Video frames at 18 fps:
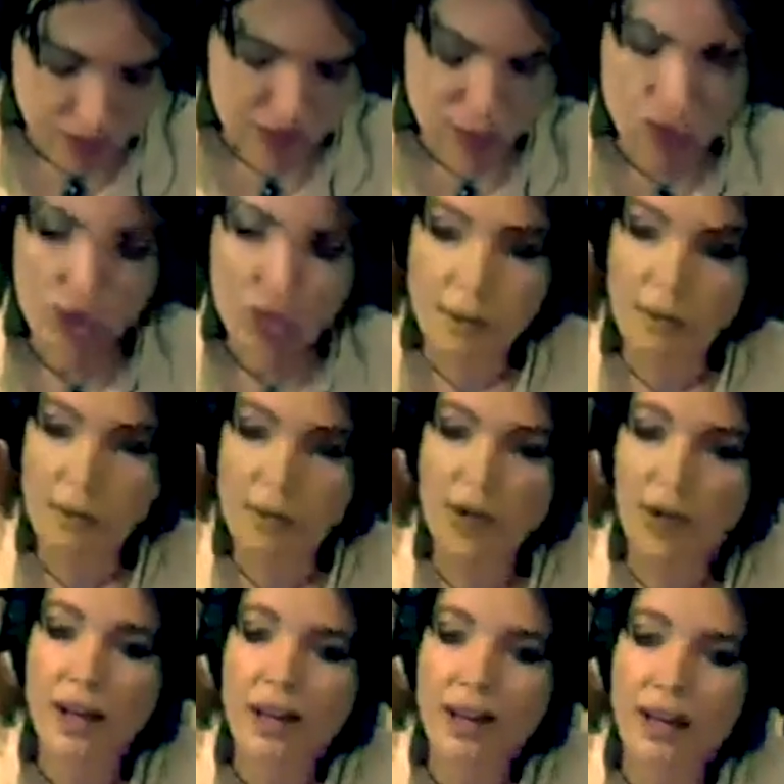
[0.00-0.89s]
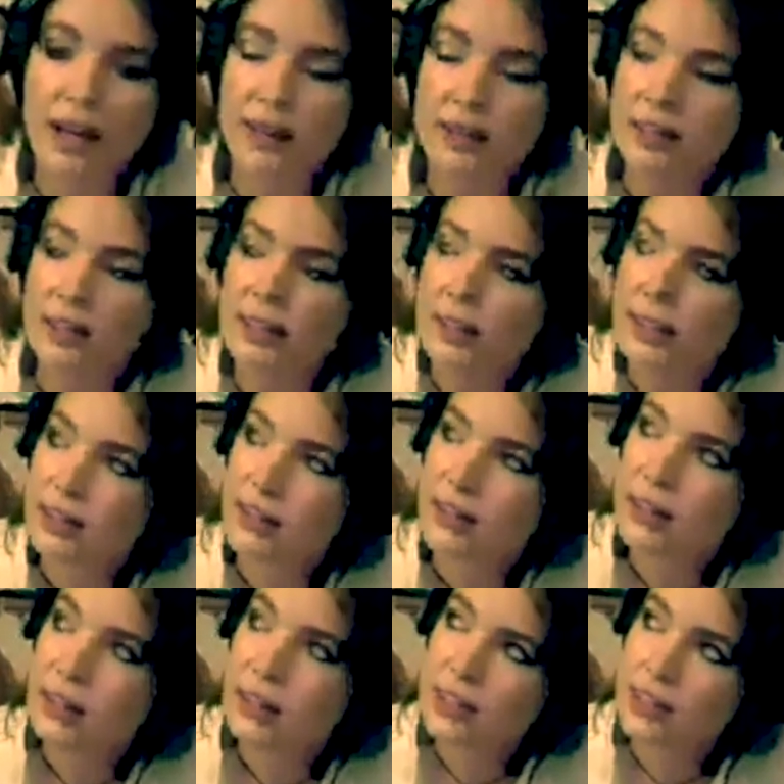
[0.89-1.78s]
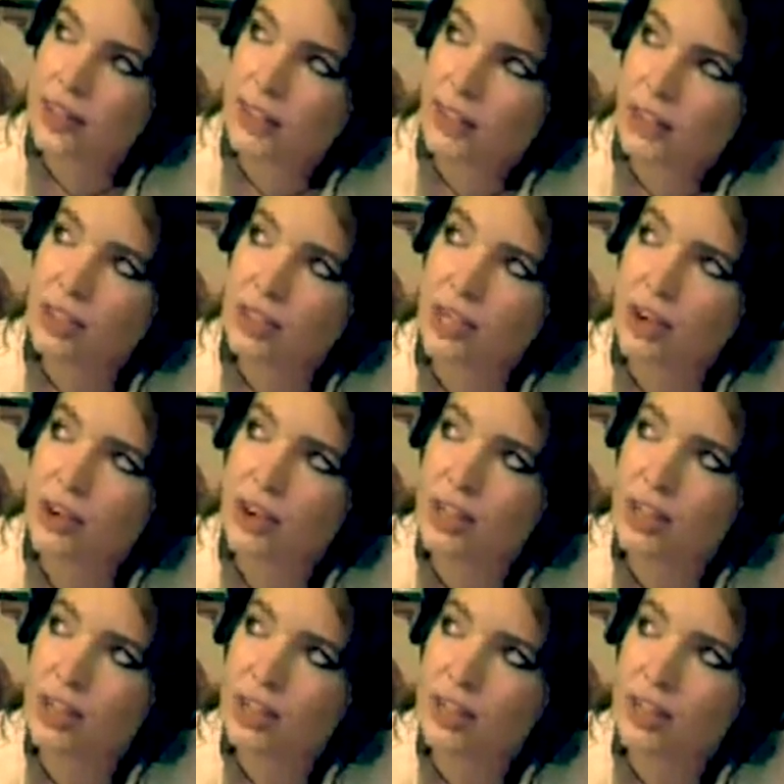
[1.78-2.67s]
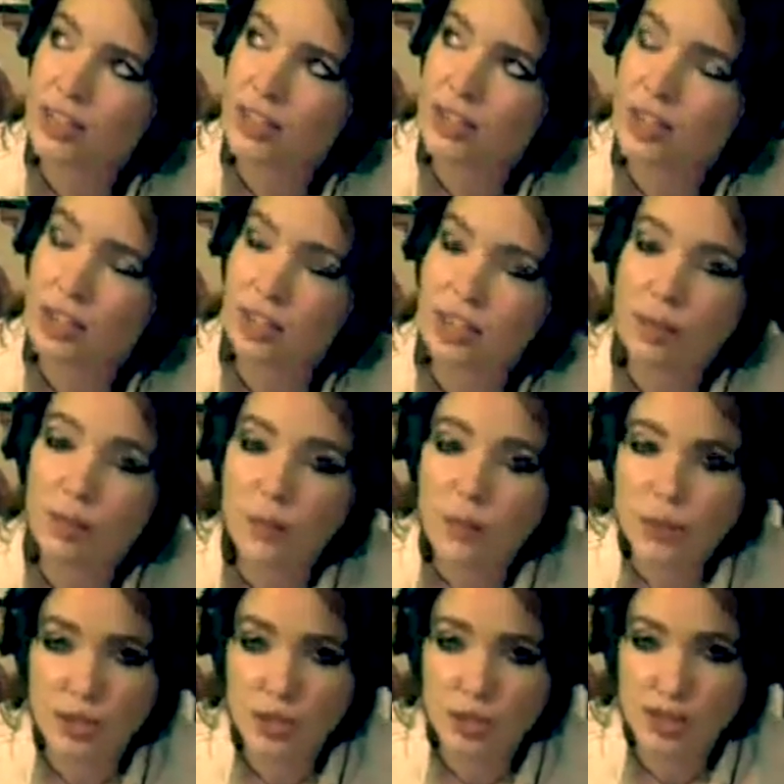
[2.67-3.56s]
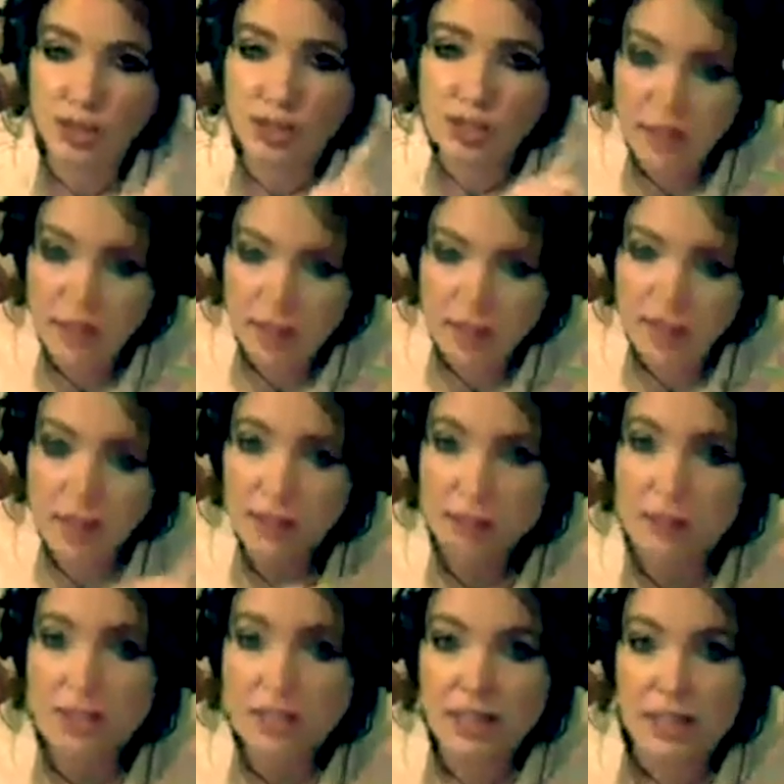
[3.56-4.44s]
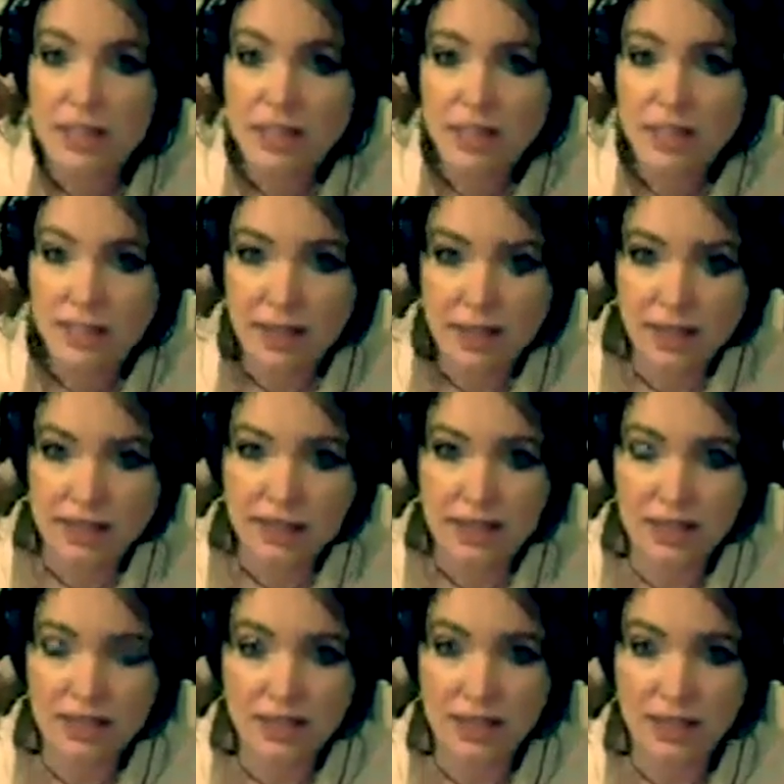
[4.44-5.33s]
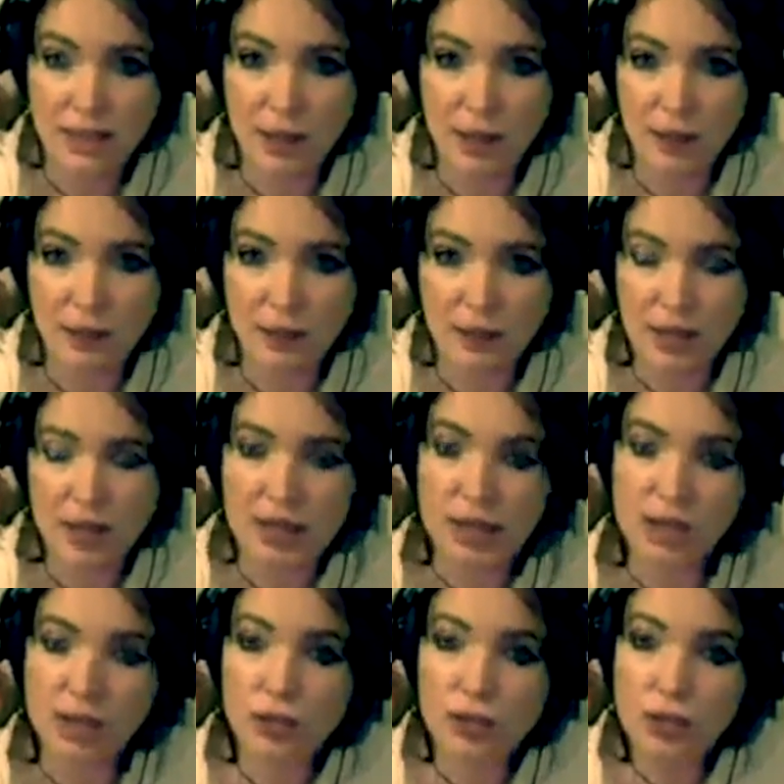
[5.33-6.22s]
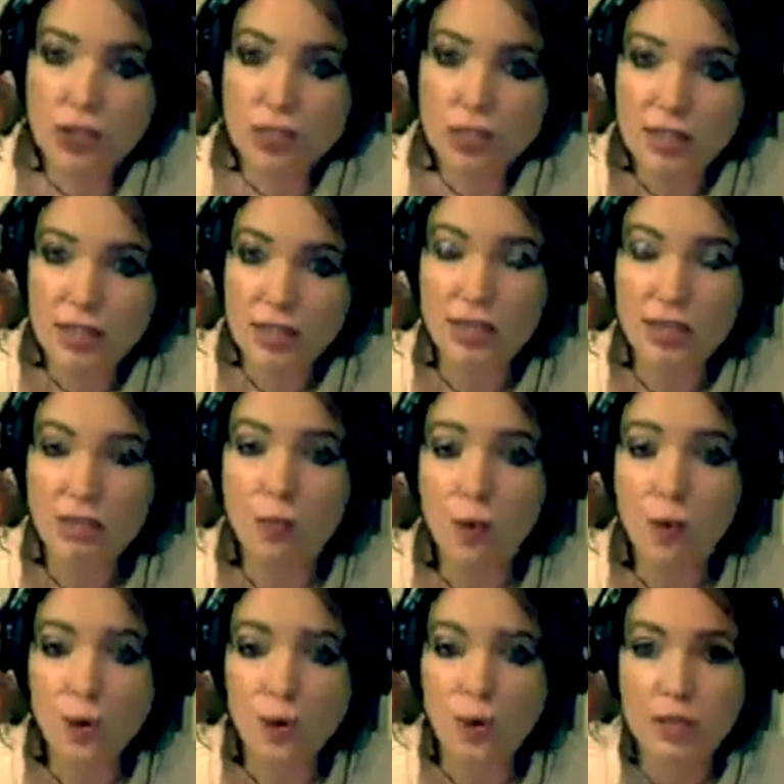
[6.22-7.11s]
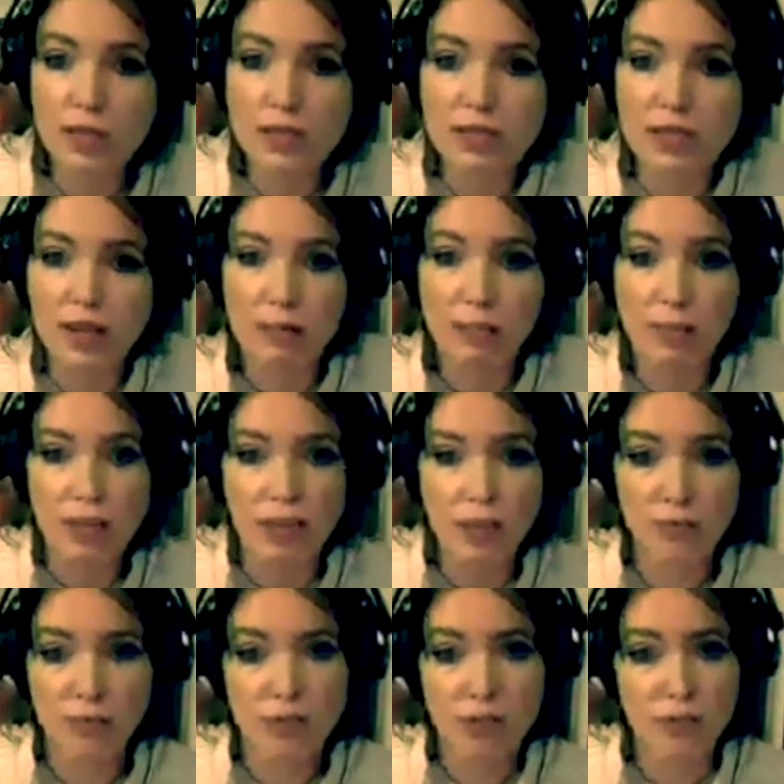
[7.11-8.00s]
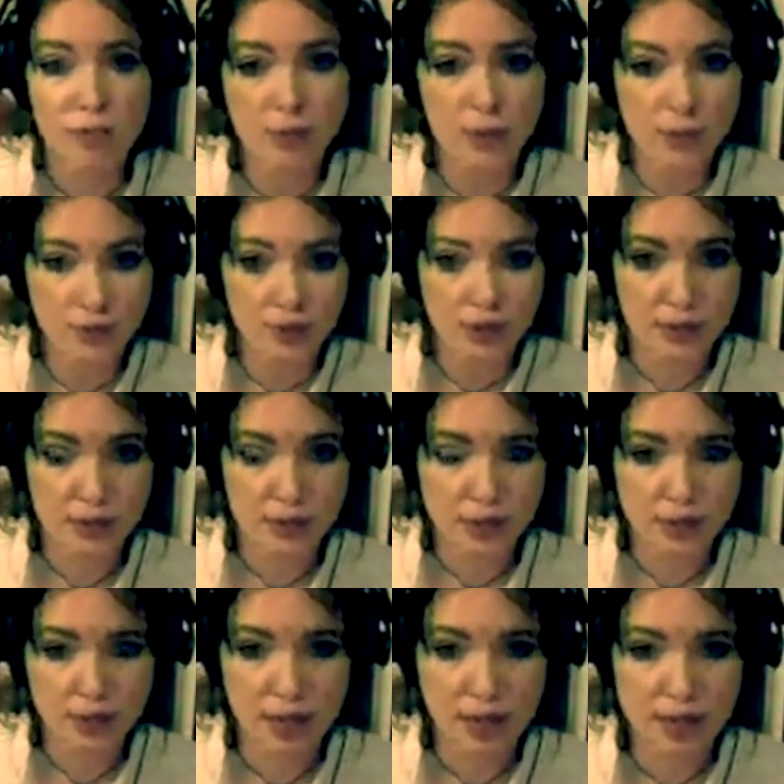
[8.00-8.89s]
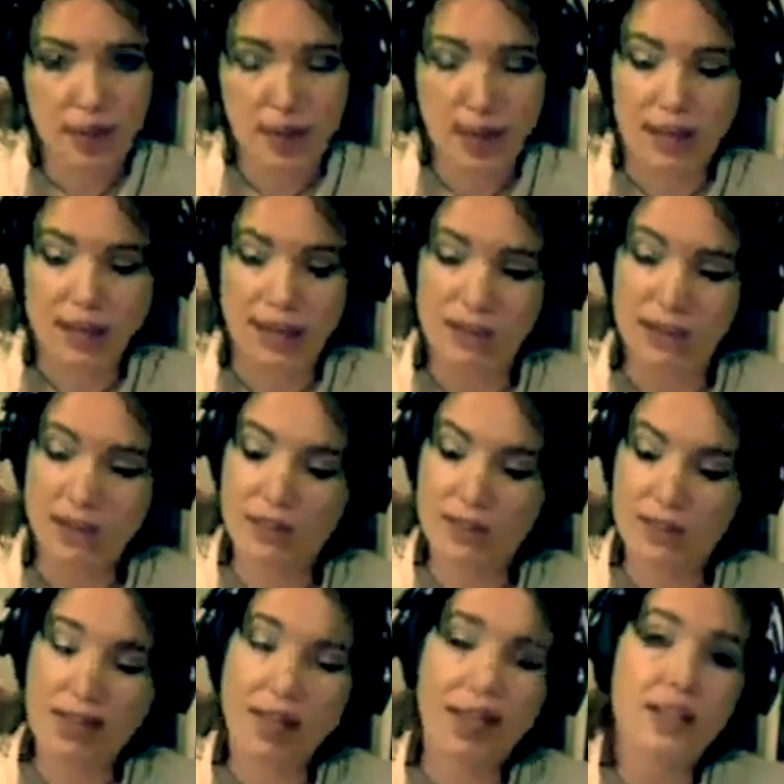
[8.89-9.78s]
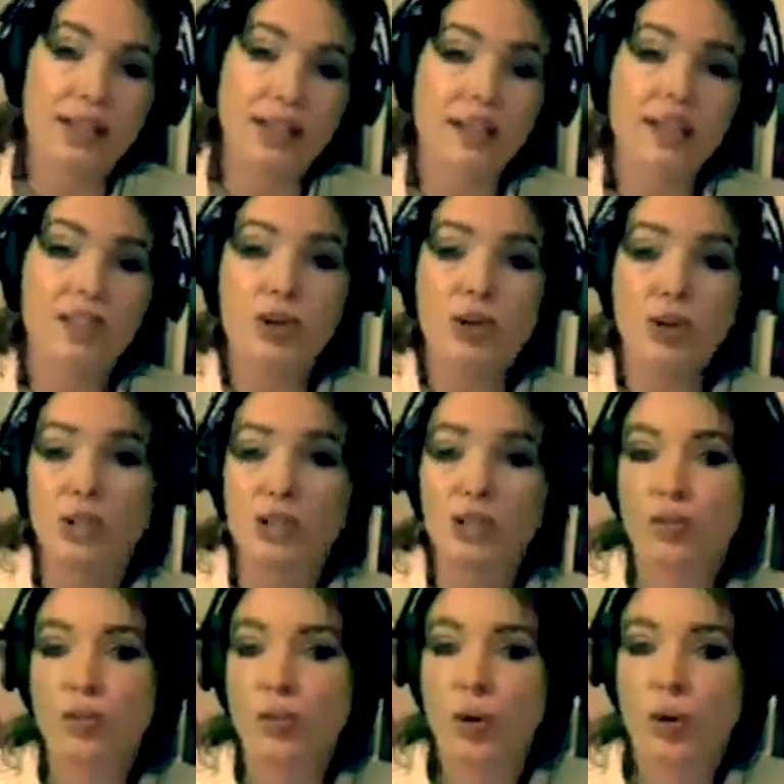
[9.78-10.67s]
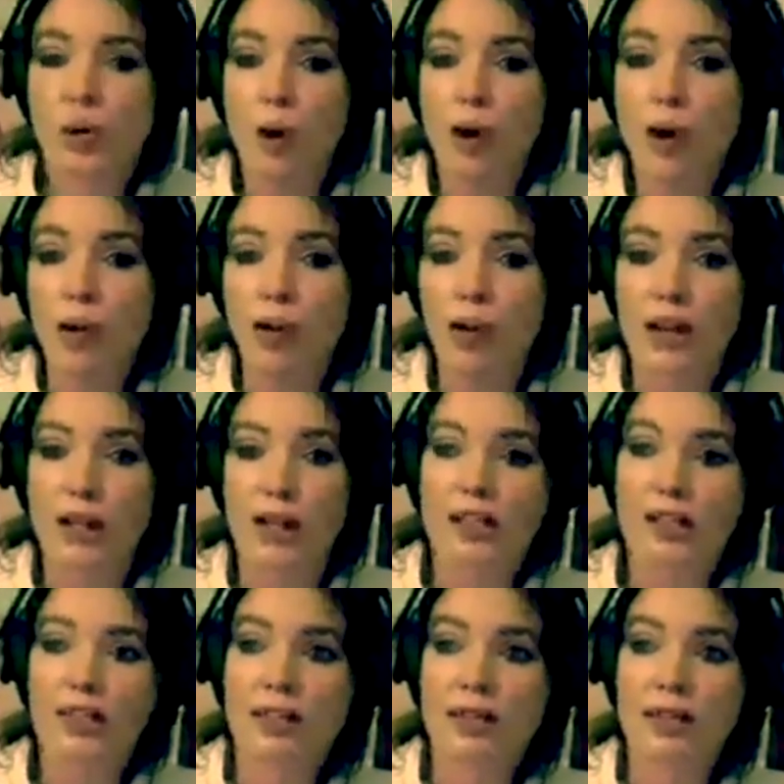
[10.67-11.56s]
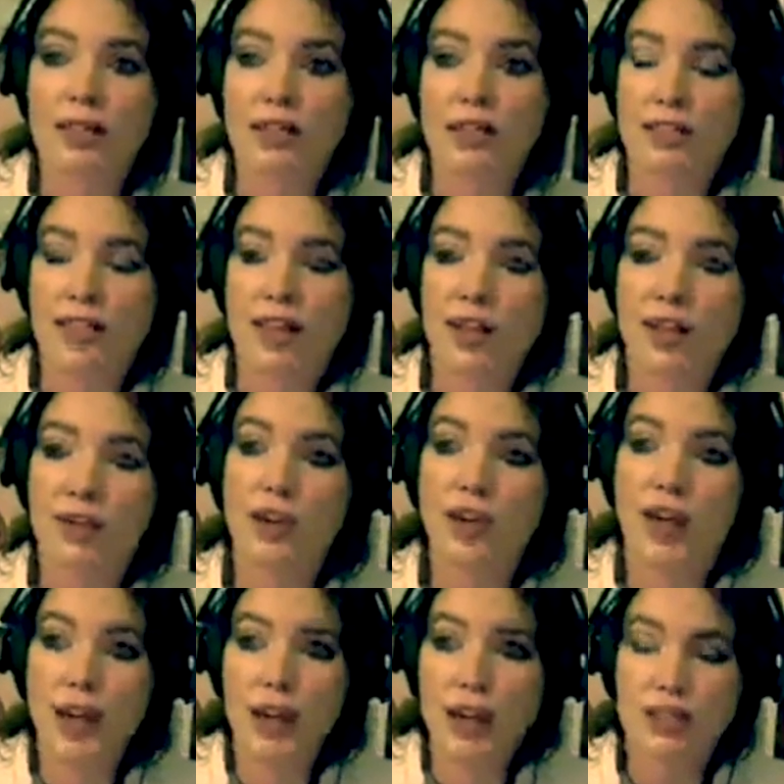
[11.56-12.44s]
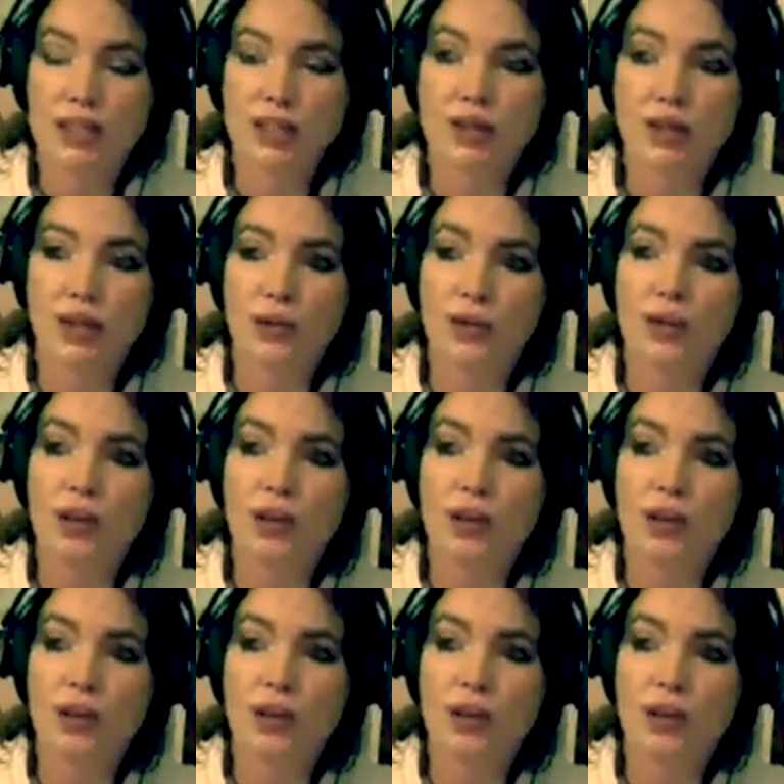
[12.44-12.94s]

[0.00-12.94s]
the Gemini and Sagittarius energy, which is the eclipse season this year, So just as the world is now being rebuilt and Saturn has gone into Aquarius, and it's like, okay, so